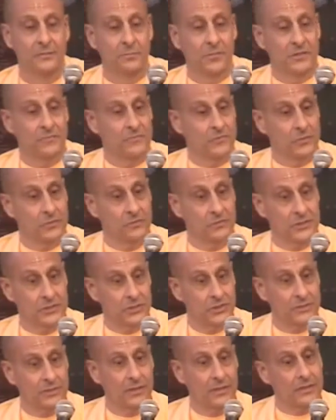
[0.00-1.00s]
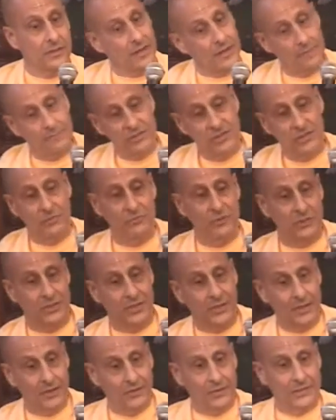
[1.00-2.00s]
But for Krishna, Kamsa was
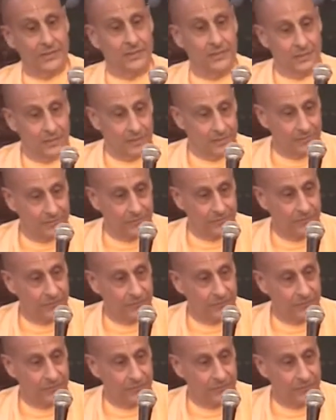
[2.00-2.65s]
there at the